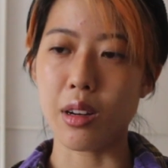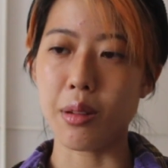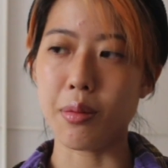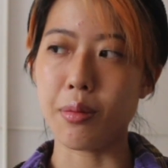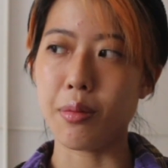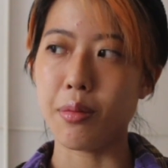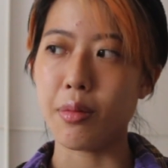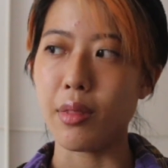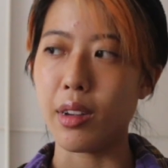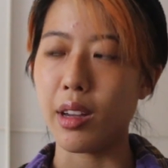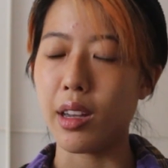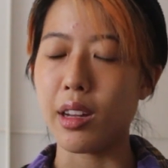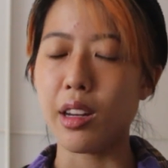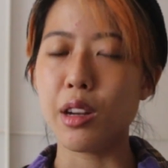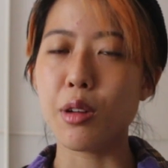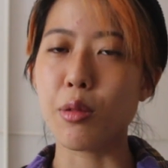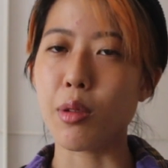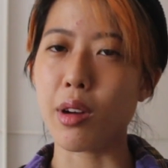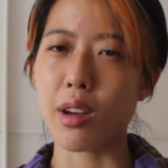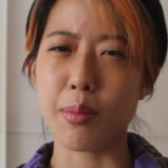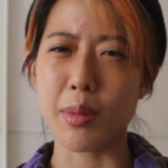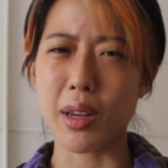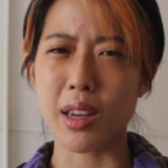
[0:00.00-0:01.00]

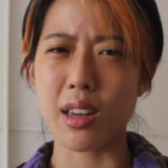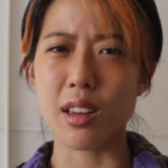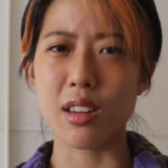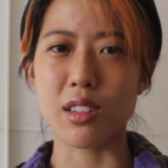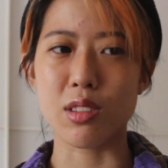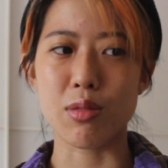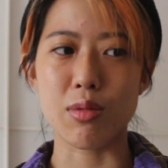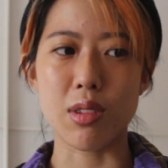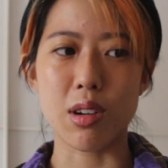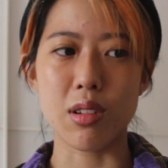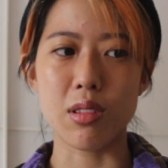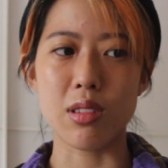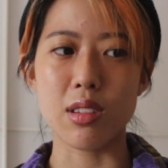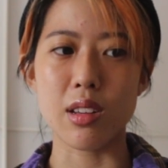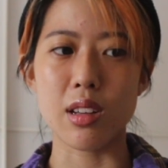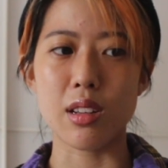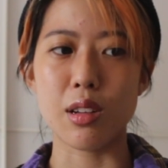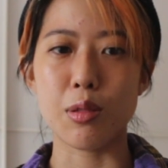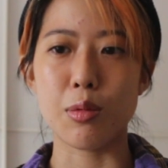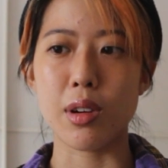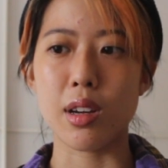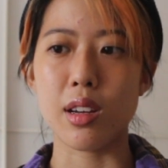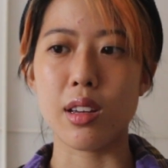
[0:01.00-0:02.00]
anywhere making its rounds
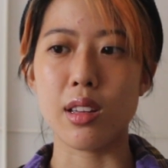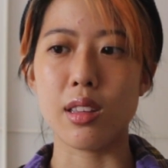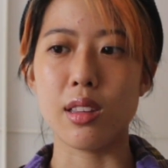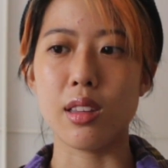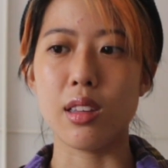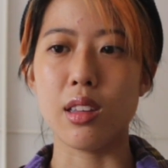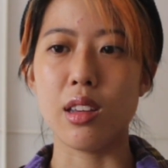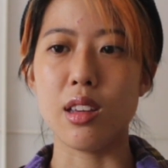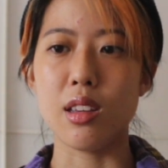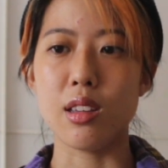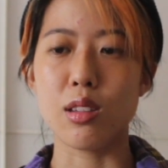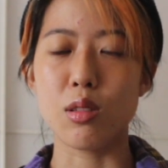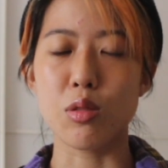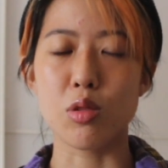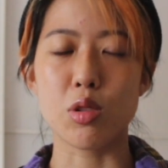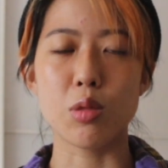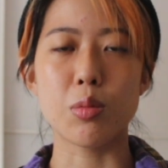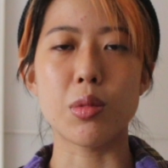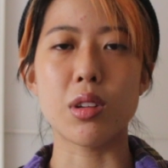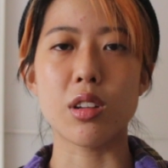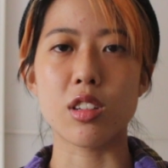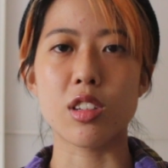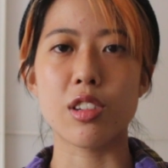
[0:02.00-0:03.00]
anywhere in the social
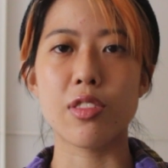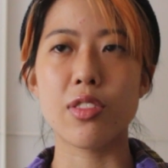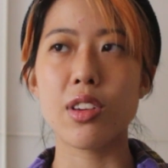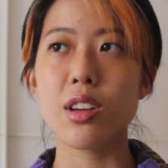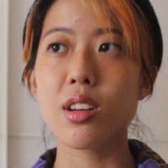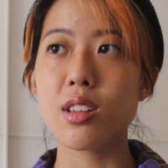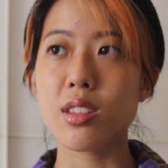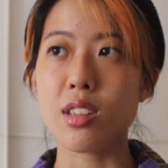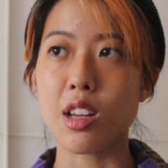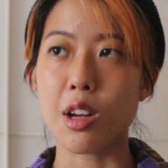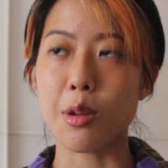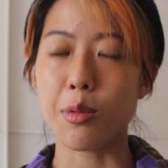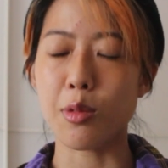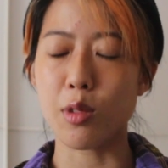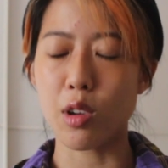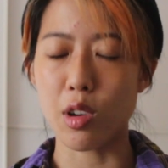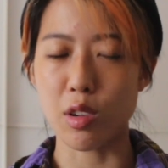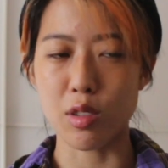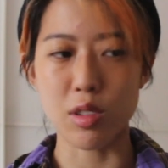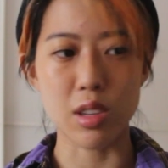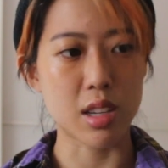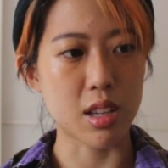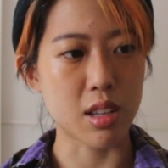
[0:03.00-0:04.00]
media spheres I
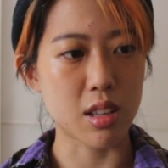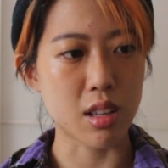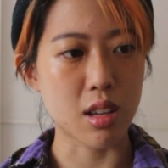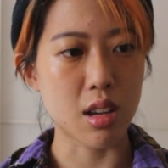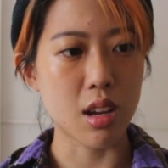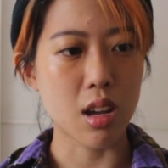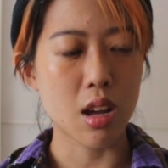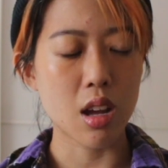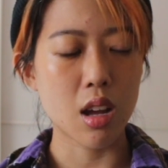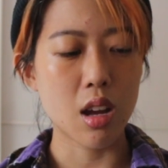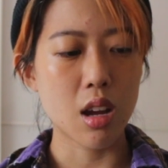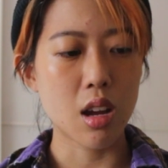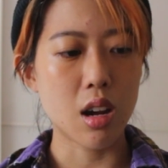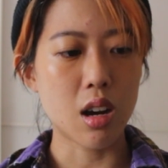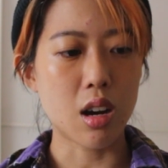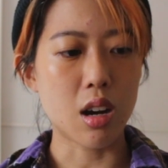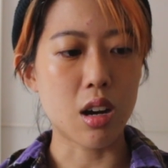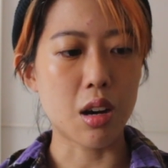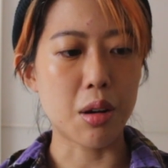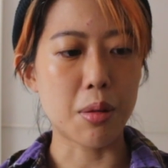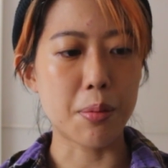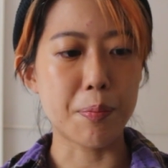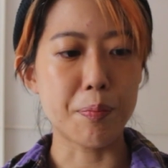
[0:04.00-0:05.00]
was in,
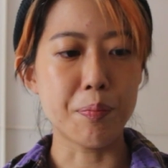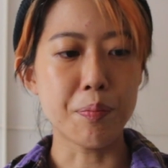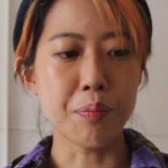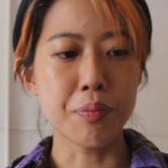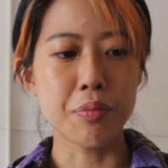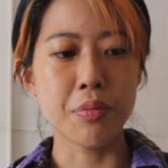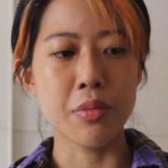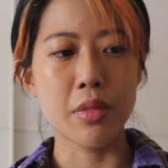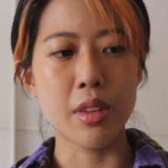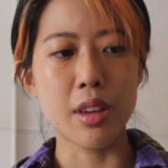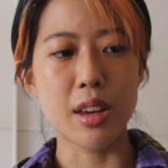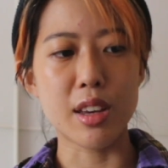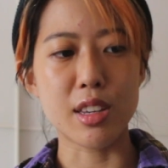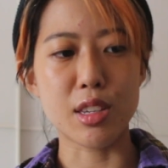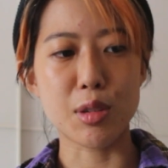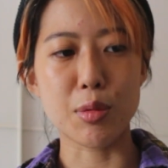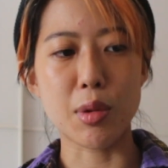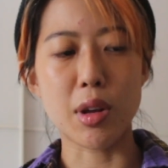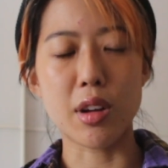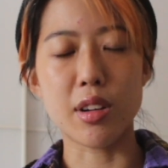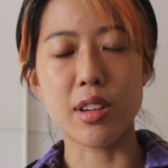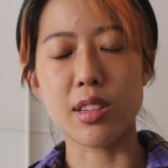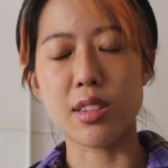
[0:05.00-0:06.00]
as
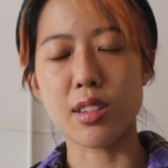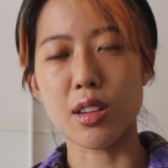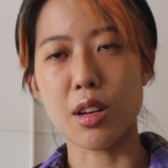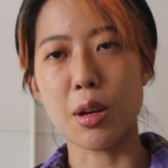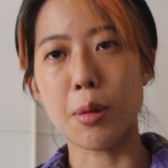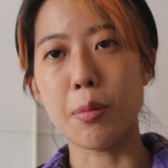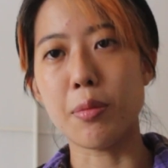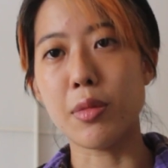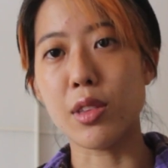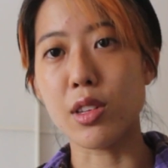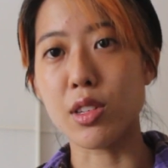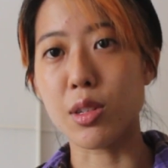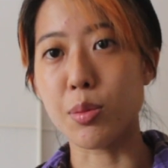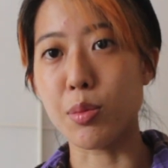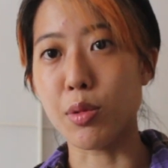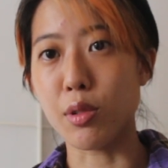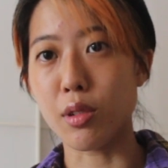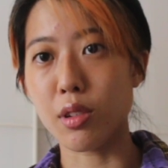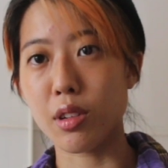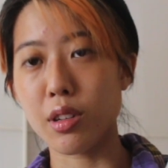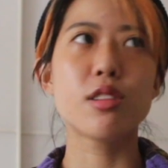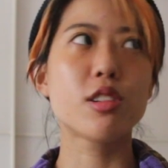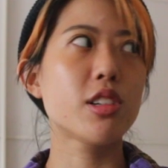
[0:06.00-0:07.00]
well as this
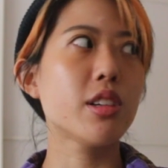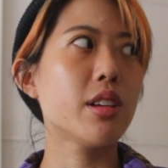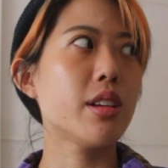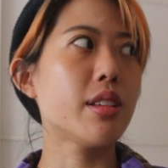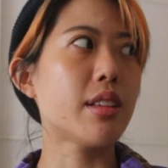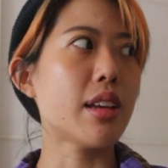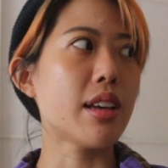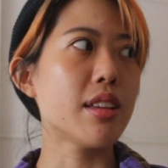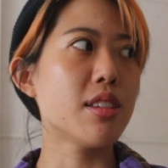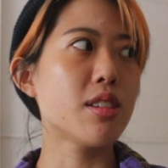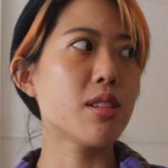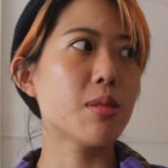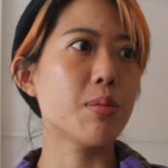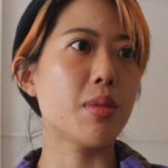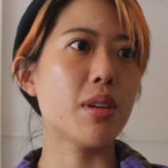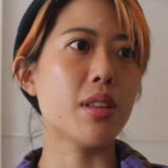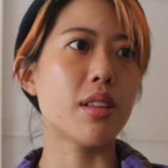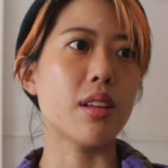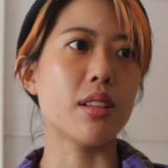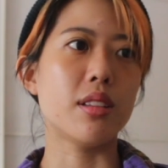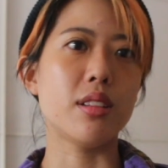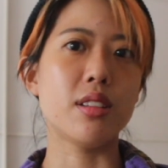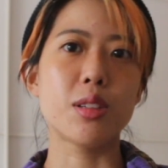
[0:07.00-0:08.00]
book. It tends to be
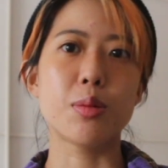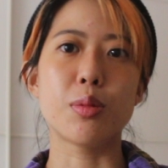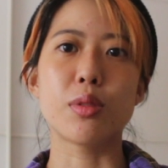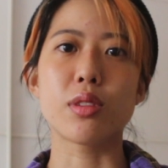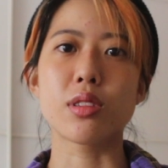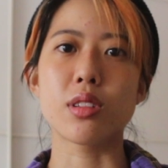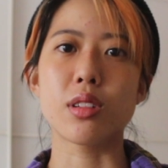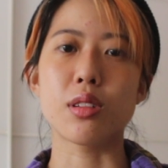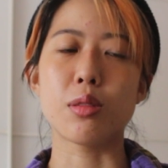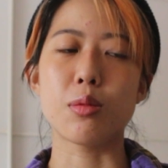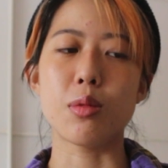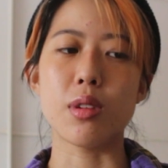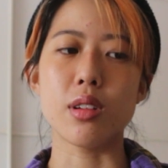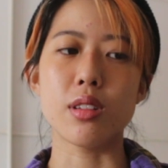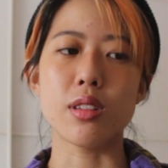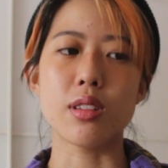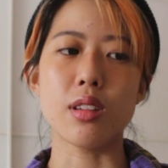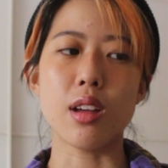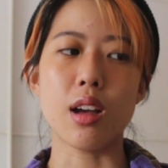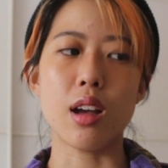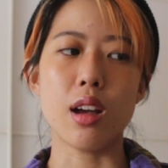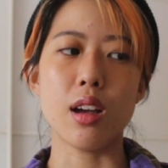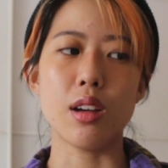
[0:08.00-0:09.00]
that these books are the ones
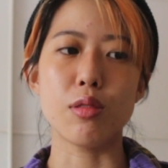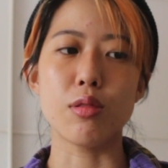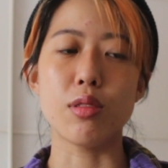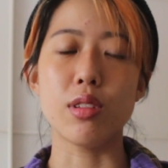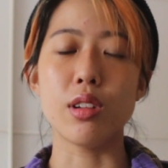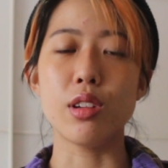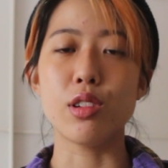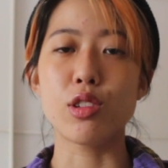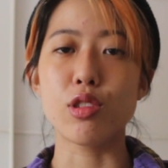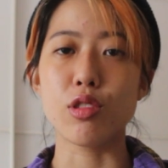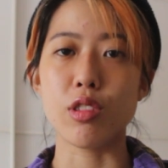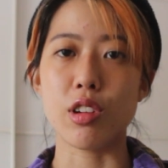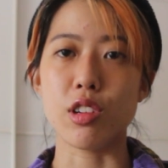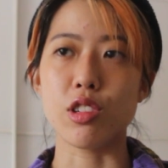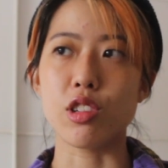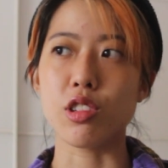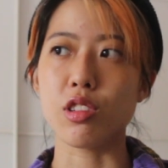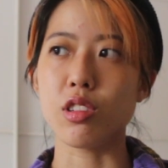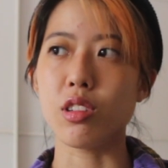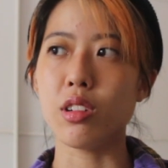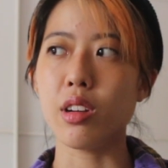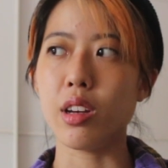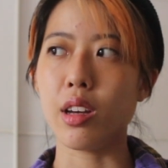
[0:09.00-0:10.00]
that I really
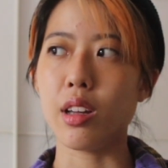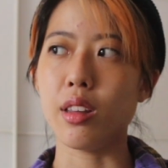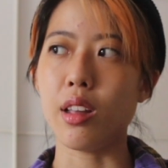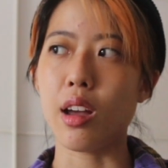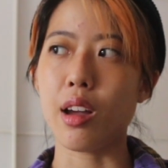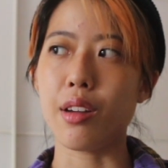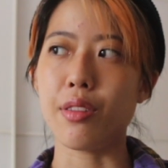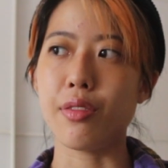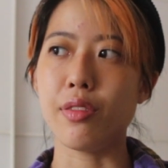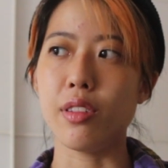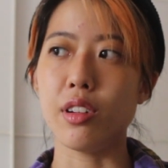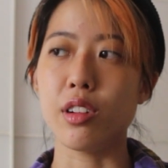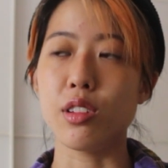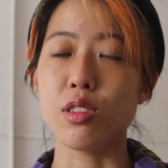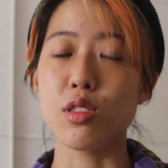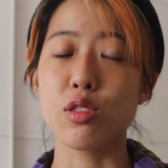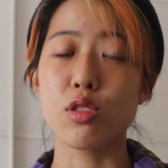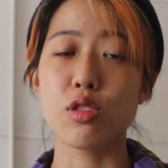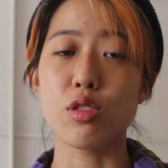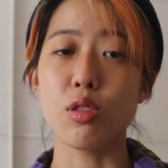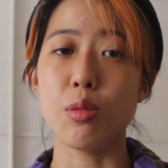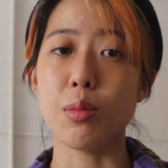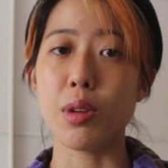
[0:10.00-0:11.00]
treasure and I've learned
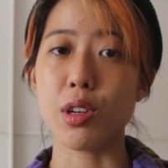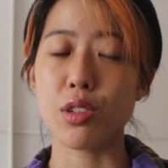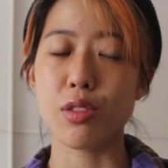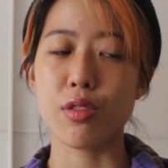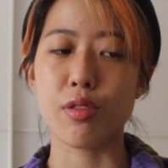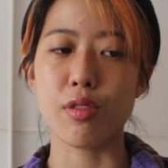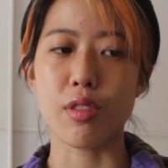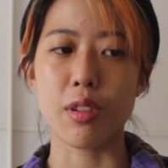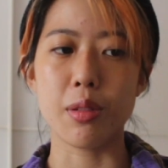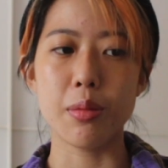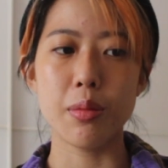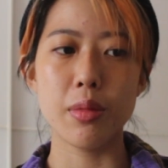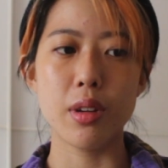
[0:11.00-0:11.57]
so much from,